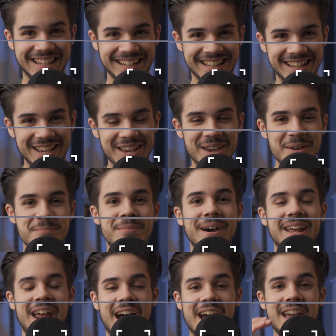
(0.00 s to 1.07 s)
end.
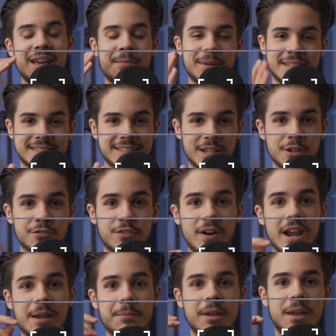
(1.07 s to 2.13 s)
But I am in center
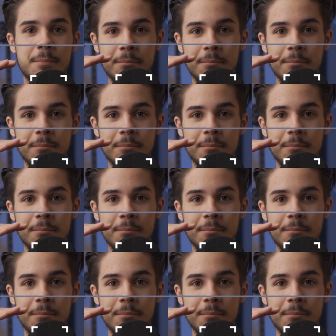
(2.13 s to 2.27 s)
frame.